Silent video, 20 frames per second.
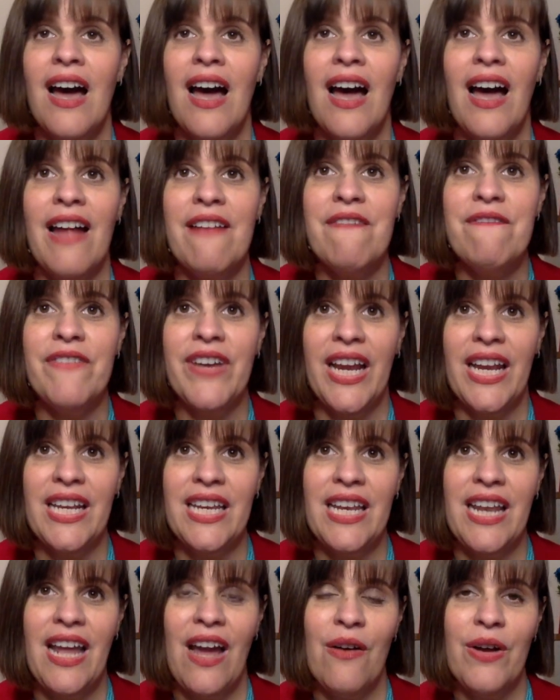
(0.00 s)
on
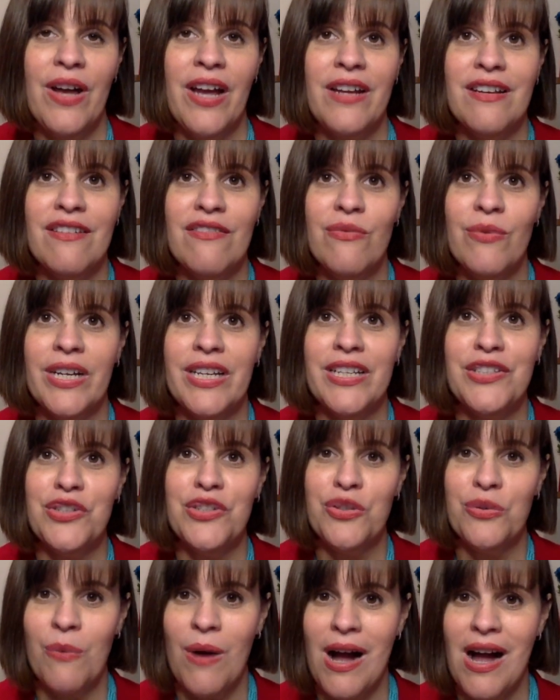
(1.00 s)
finding out kind of what is
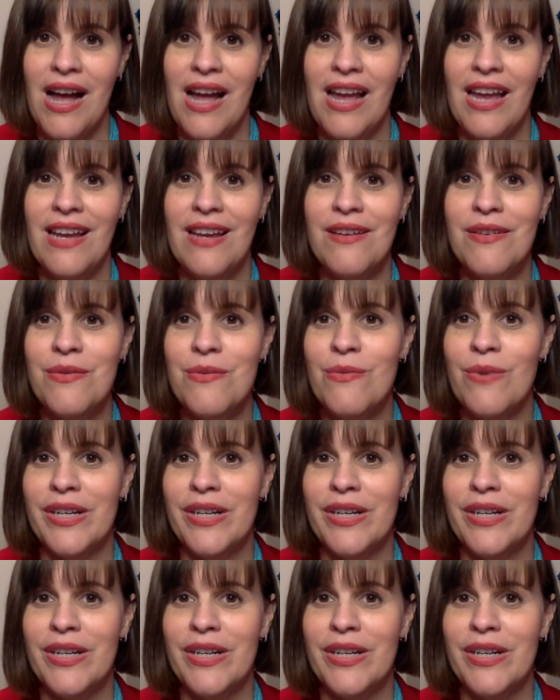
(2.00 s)
your why,